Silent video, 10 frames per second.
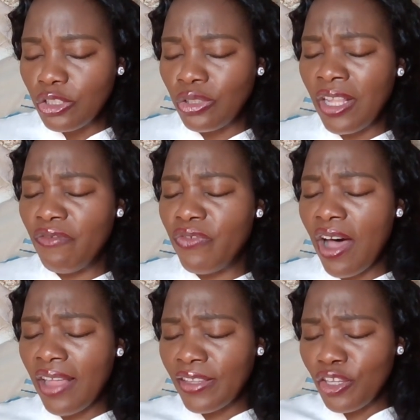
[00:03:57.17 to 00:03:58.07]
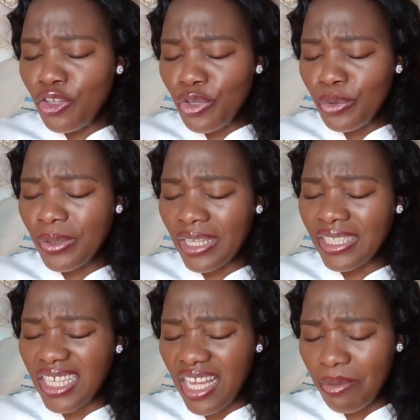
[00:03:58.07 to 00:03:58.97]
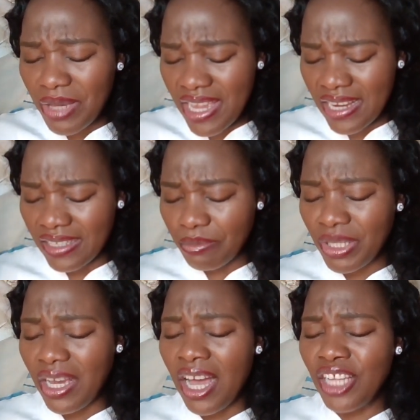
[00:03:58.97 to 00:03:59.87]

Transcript: So that, Father, you can come in, be